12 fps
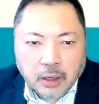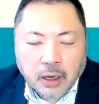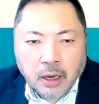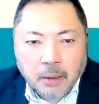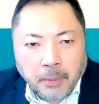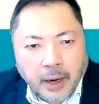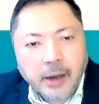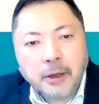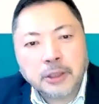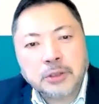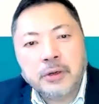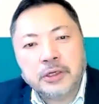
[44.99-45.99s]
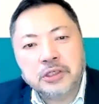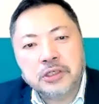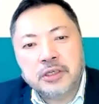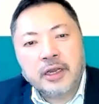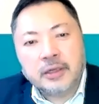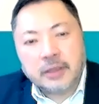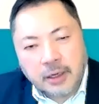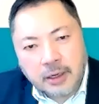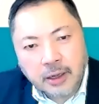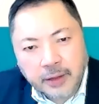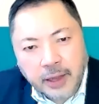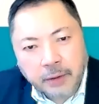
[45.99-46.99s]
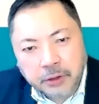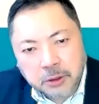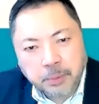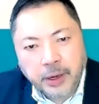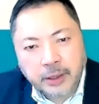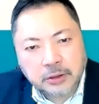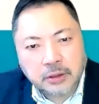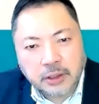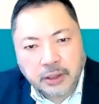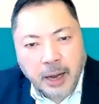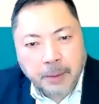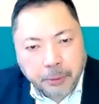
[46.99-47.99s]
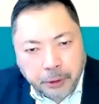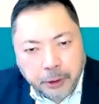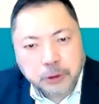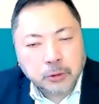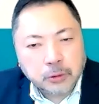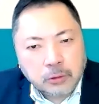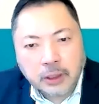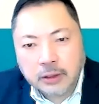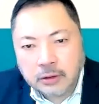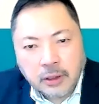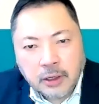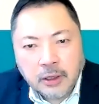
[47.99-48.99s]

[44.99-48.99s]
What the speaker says: May I also extend that respect to the Aboriginal and